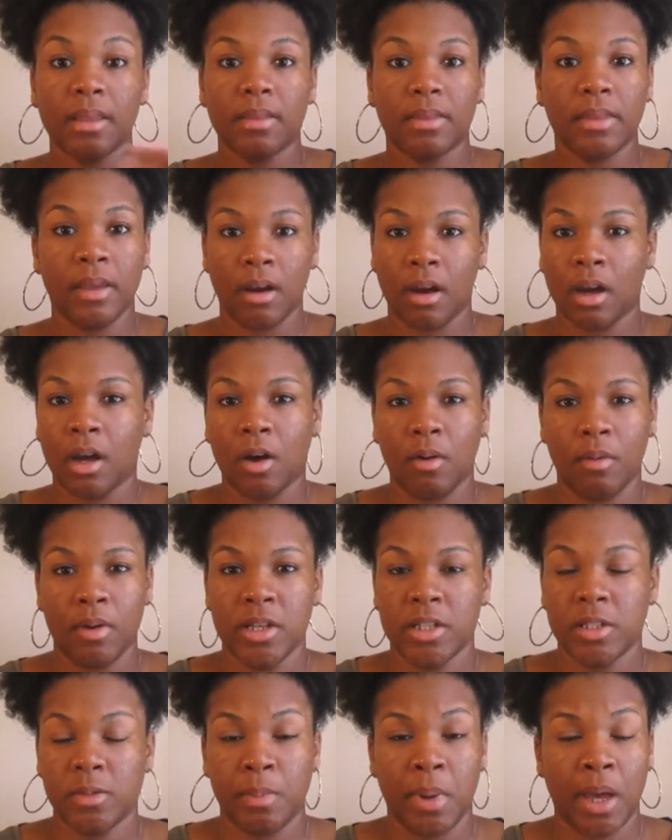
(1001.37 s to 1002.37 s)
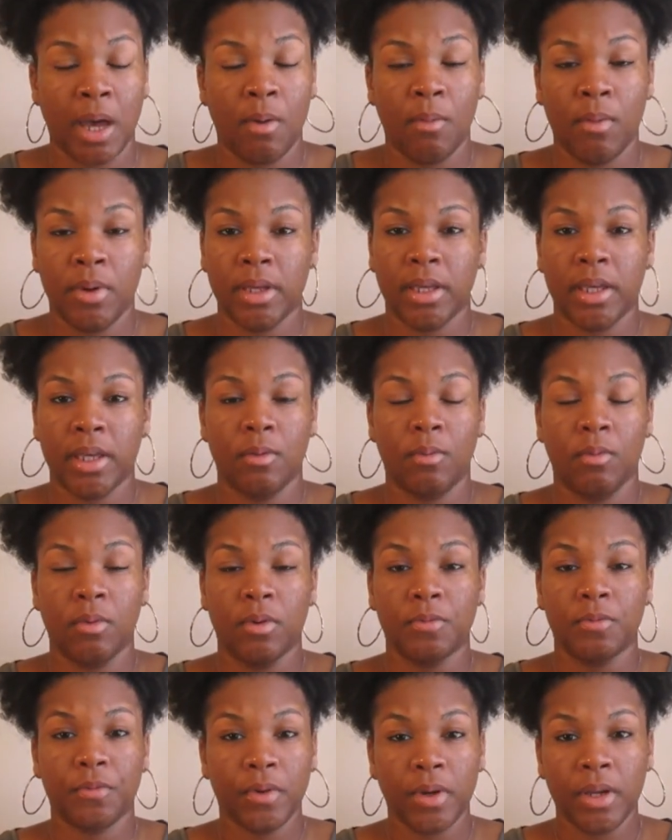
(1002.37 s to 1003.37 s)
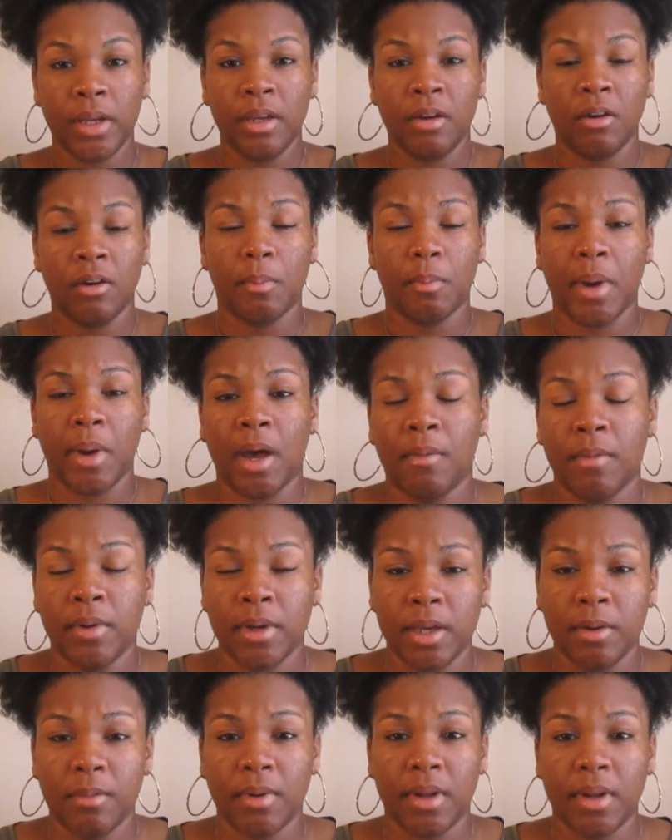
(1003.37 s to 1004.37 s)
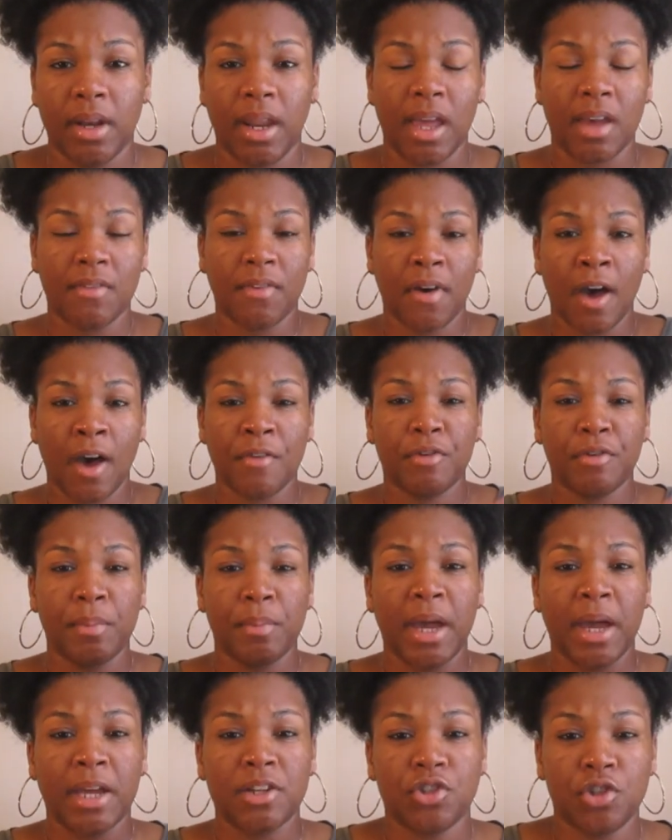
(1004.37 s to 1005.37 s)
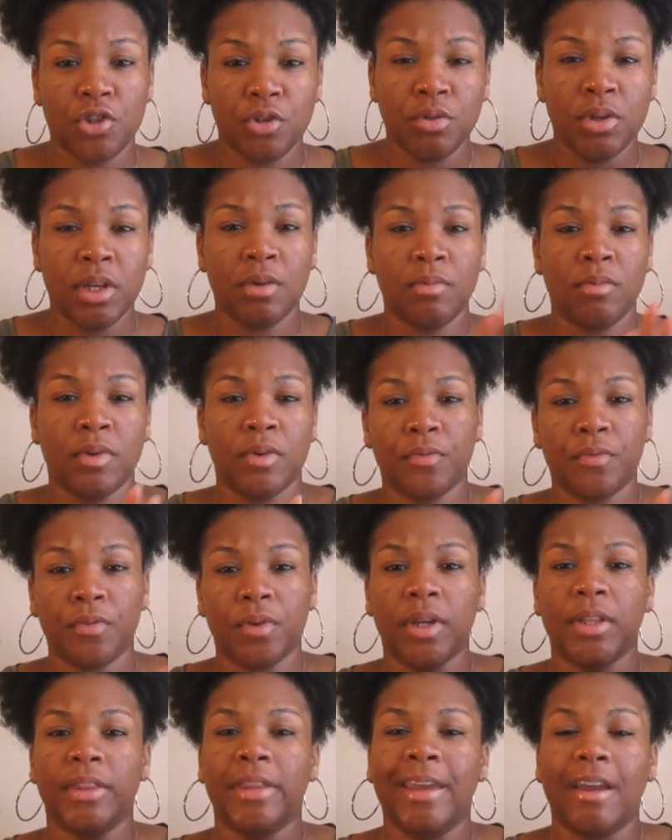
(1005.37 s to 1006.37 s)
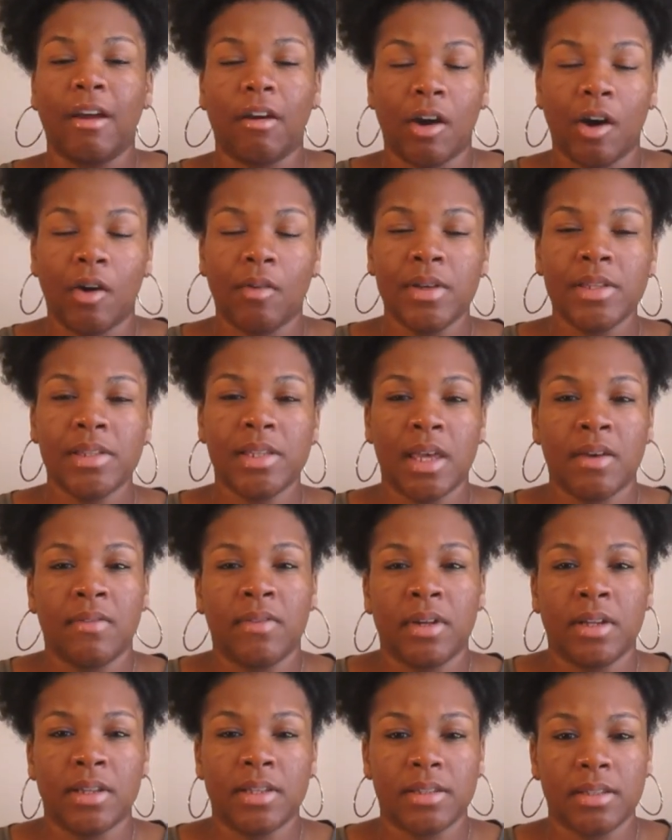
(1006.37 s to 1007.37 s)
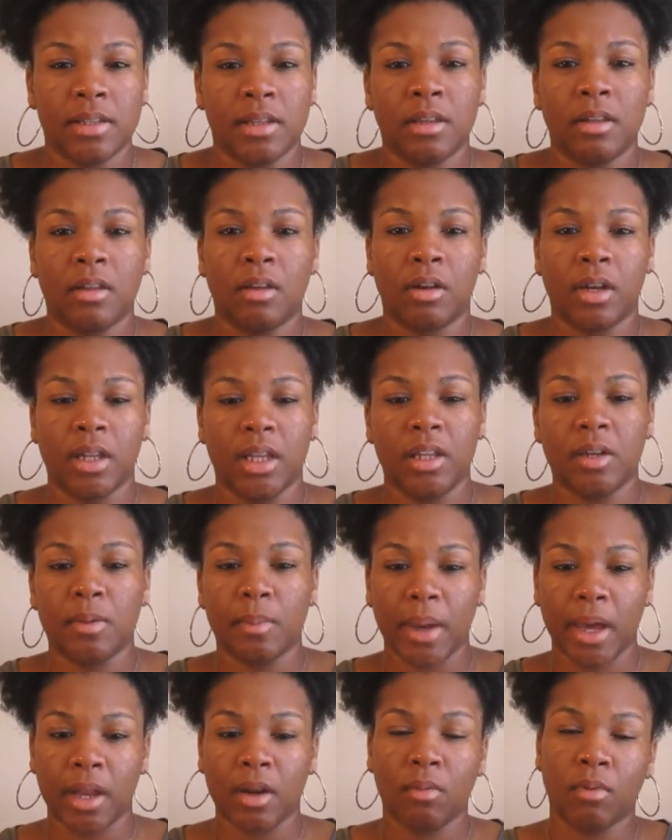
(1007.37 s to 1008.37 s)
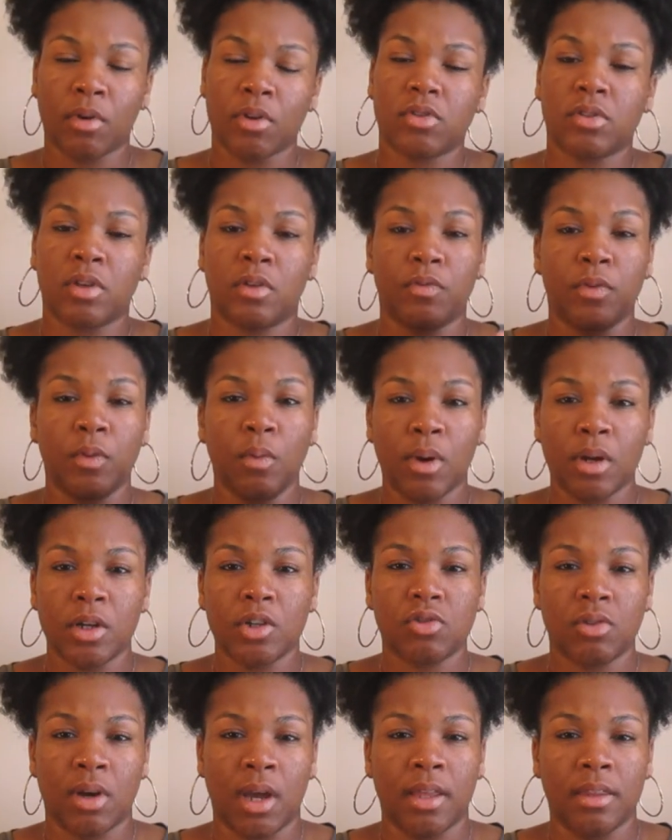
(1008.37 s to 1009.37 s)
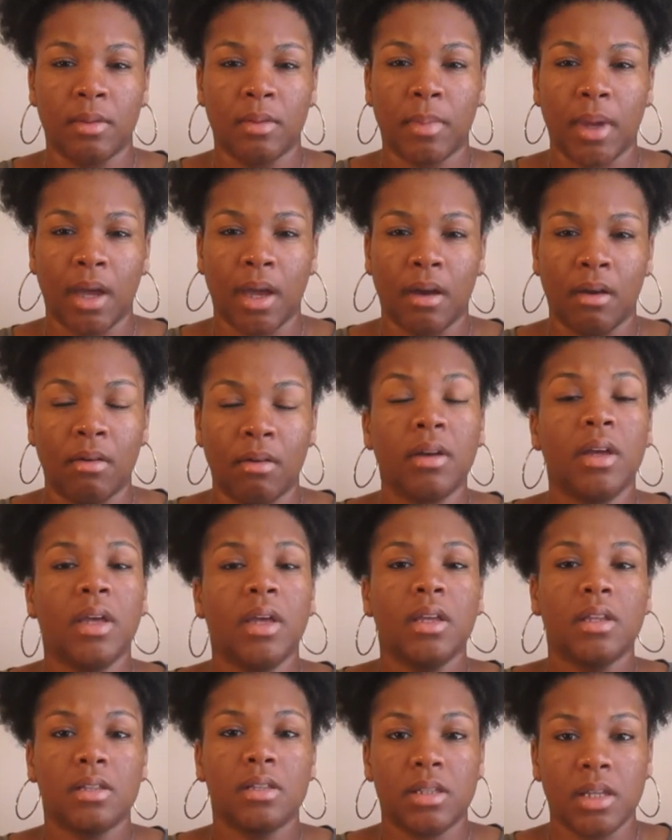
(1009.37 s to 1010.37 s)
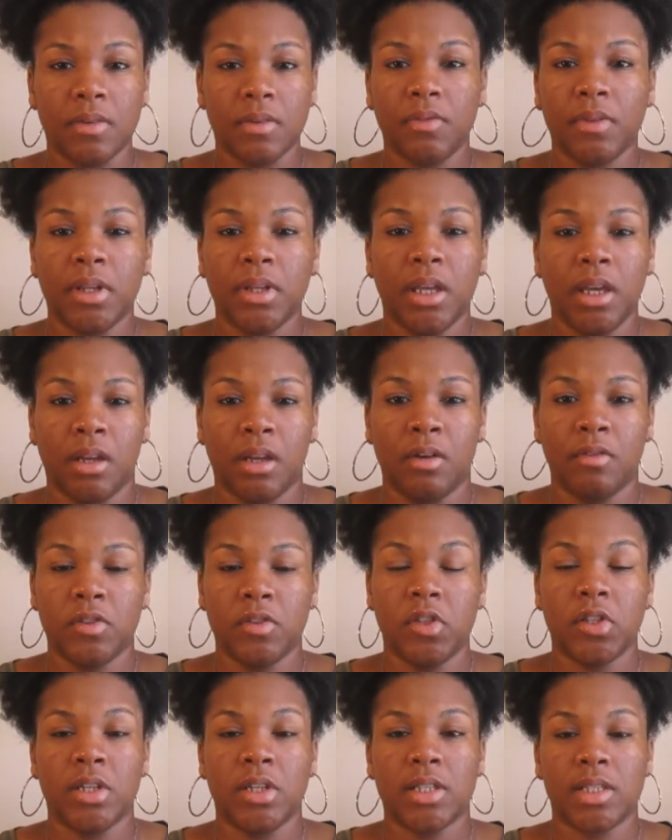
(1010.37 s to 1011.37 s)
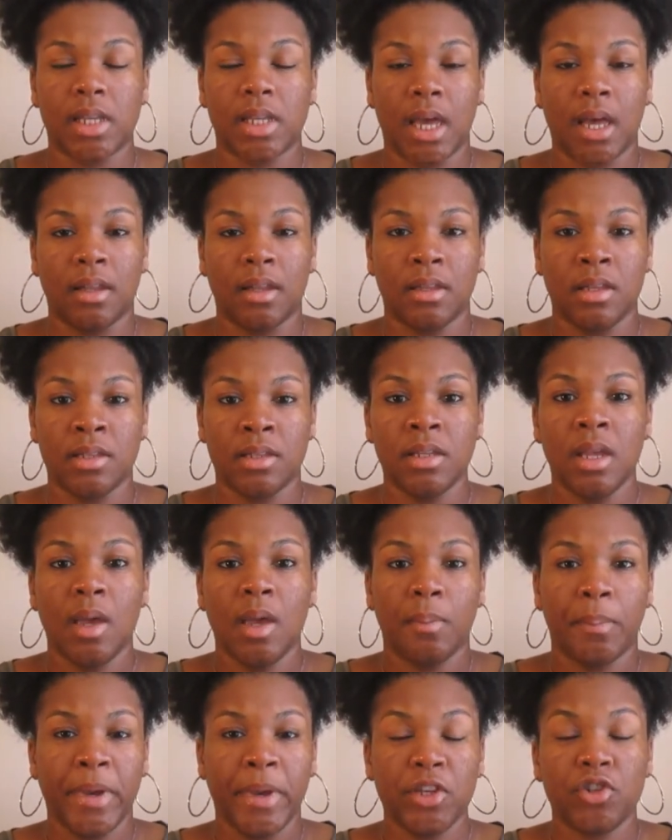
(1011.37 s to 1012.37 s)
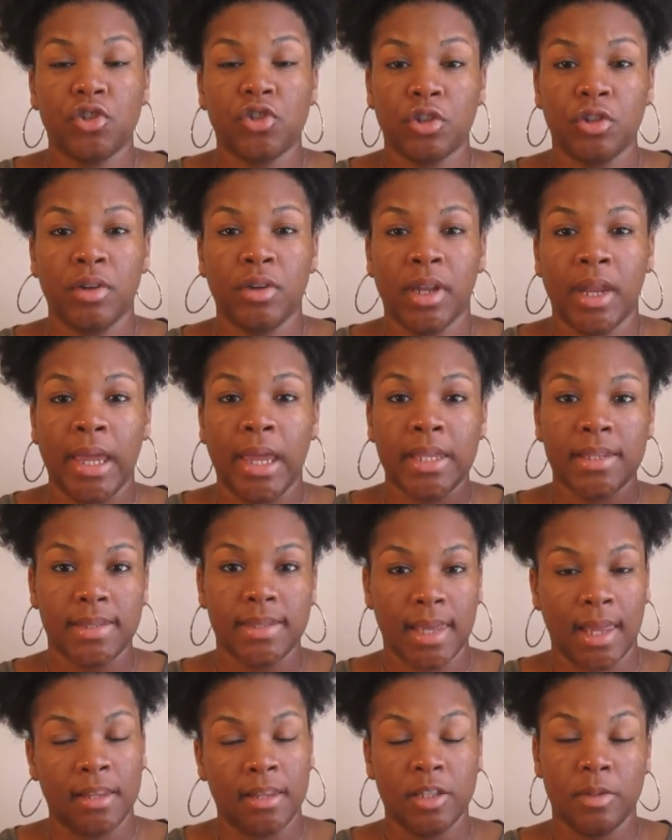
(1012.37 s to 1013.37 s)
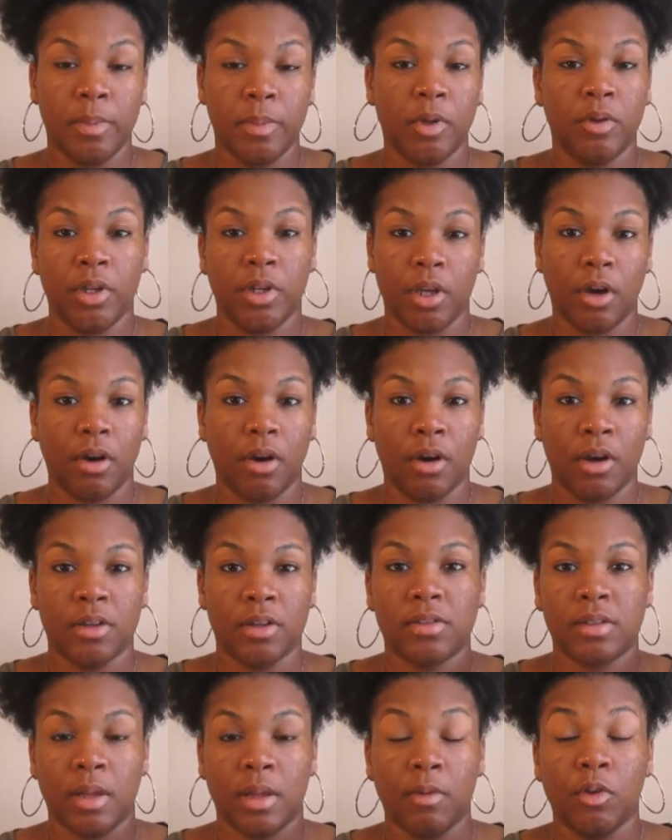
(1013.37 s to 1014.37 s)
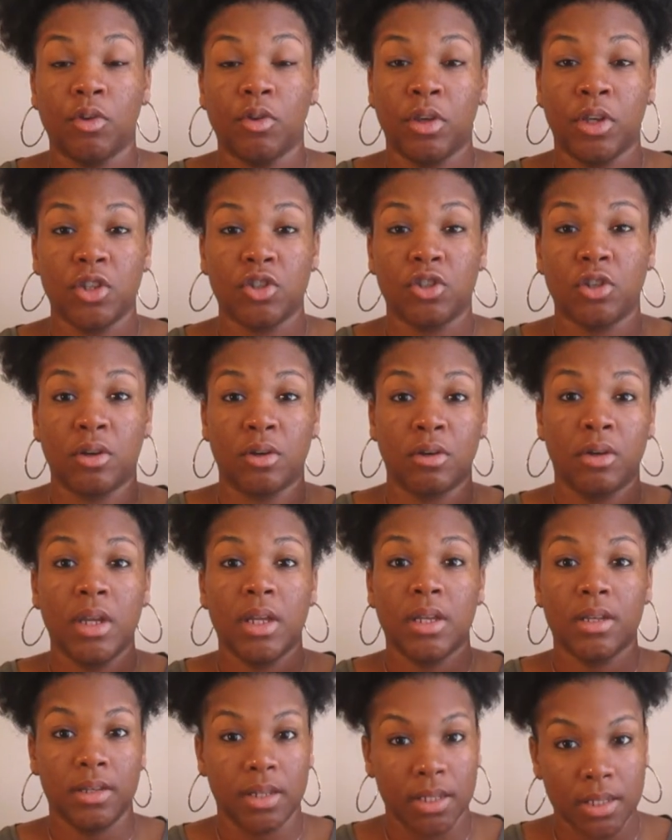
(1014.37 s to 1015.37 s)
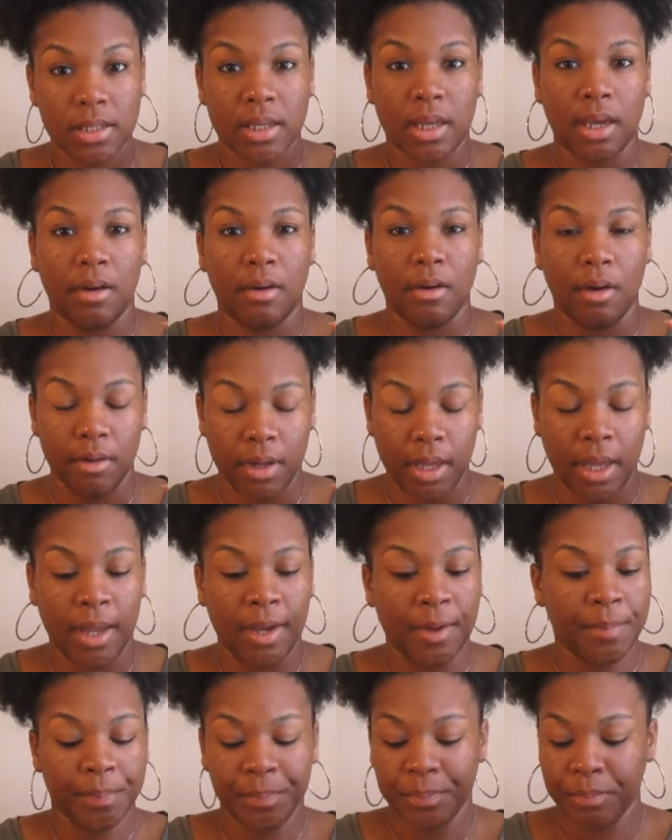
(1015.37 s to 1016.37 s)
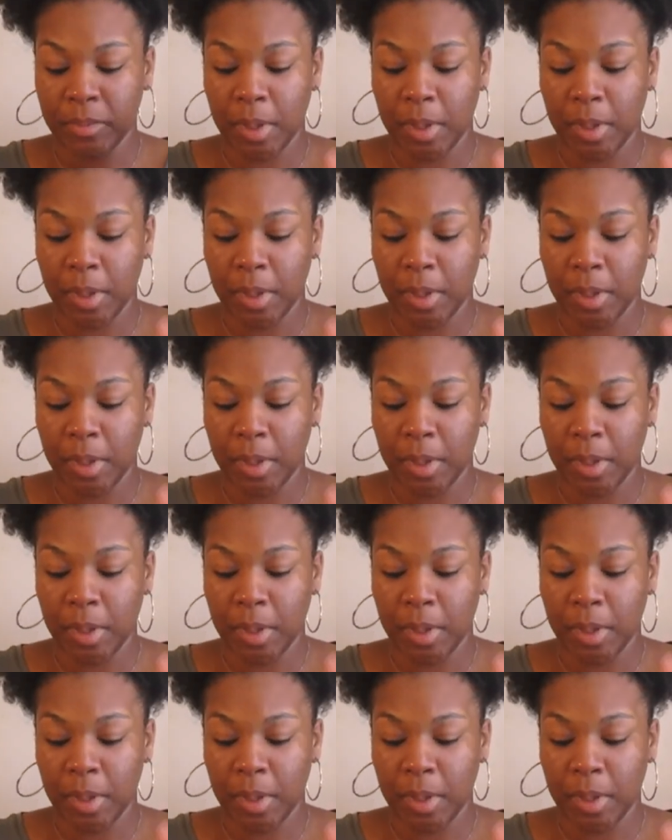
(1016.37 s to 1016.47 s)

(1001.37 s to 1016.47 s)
they're always buy one, get one free or buy one, get one half off or buy two, get one free. They're always having a sale on Eden Body Works. So if you want to try them out, definitely head over to your Sally's. Make sure you get a Sally's beauty card so that way you can get your discount, okay?